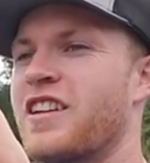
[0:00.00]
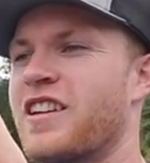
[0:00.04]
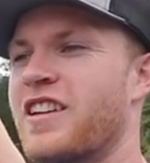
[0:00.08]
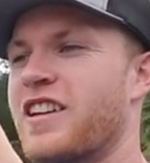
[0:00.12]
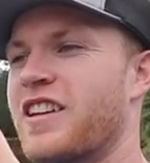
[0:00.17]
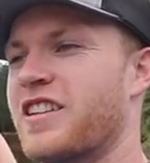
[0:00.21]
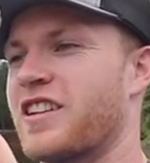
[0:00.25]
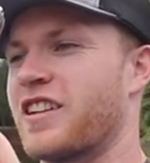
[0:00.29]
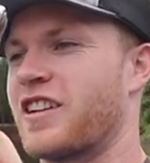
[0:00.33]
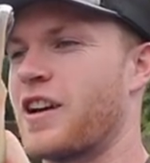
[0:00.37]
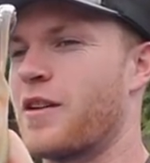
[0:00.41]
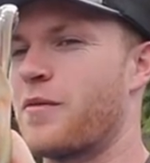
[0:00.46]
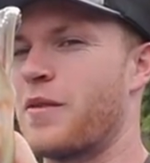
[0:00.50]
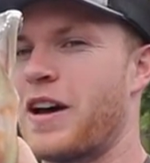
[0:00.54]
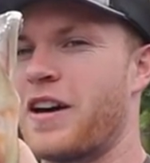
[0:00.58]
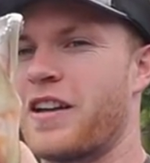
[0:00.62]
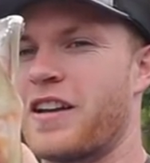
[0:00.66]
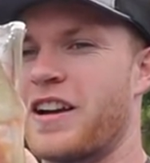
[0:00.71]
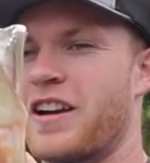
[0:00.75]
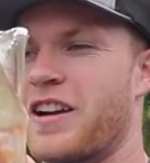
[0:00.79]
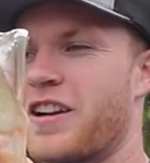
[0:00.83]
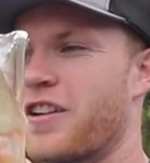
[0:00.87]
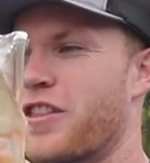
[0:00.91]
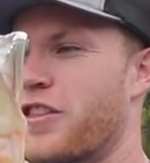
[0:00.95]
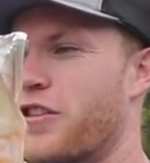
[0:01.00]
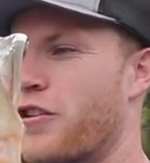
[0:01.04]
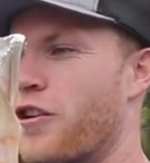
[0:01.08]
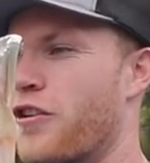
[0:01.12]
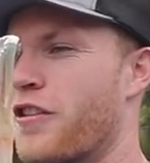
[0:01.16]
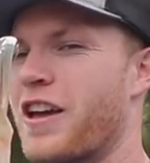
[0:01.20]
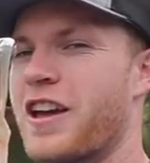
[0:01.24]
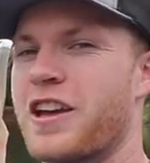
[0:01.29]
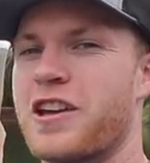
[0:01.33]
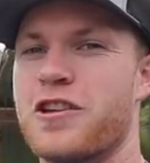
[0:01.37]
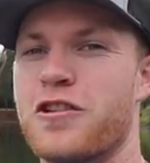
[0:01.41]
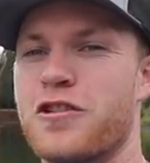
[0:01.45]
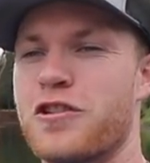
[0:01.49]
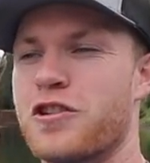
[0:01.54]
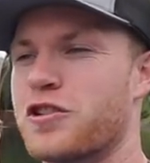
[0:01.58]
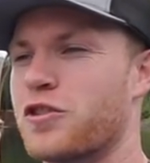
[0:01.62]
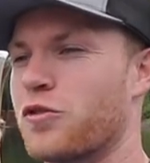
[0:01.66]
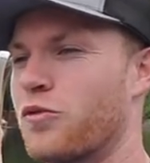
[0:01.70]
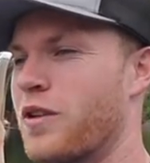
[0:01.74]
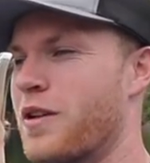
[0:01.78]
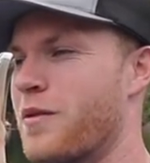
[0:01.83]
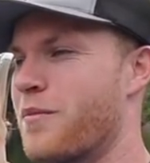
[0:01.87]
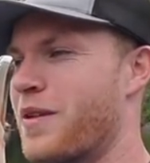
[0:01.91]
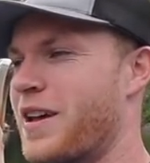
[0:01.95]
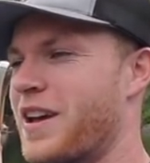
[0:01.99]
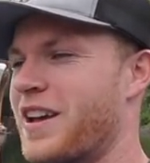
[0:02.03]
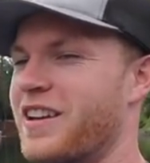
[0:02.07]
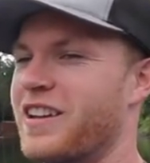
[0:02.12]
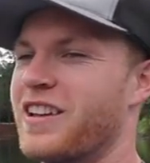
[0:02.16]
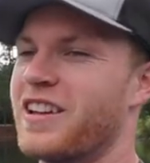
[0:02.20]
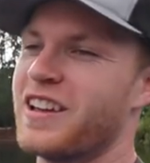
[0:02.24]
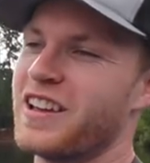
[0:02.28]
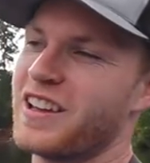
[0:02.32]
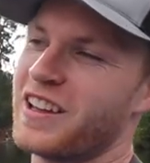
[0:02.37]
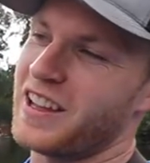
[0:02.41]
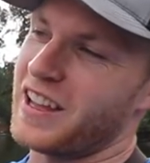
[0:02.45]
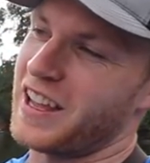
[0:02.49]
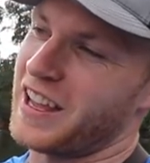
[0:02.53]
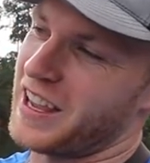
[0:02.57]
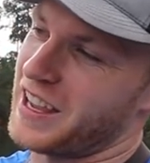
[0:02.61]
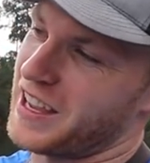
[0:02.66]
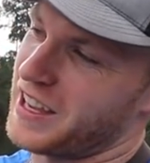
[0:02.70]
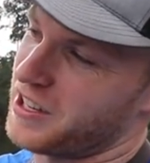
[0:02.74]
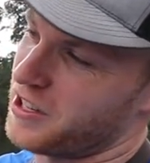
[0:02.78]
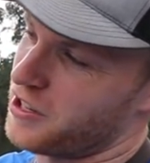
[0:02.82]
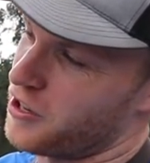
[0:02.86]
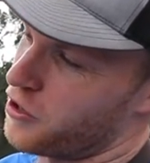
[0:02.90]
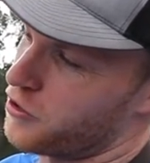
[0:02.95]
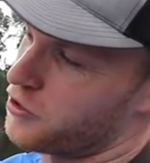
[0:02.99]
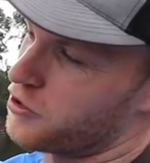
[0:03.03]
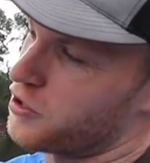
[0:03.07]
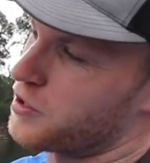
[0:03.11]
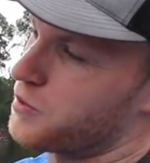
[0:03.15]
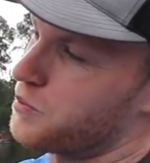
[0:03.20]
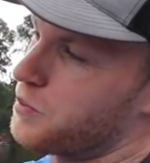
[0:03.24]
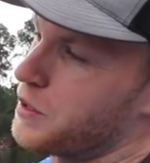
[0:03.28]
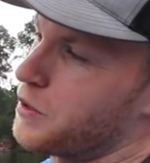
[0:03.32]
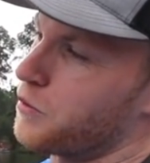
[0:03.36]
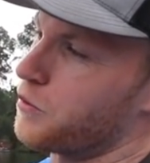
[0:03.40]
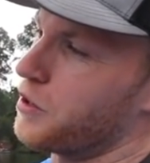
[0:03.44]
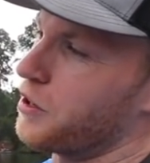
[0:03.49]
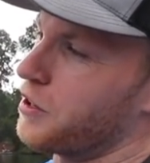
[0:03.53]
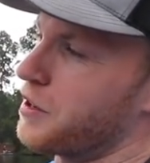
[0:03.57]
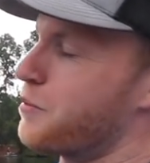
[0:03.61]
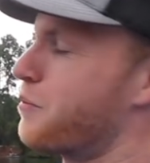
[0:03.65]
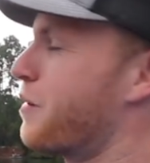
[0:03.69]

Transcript: And to come out here, throw that huge swim bait, and you know, just be really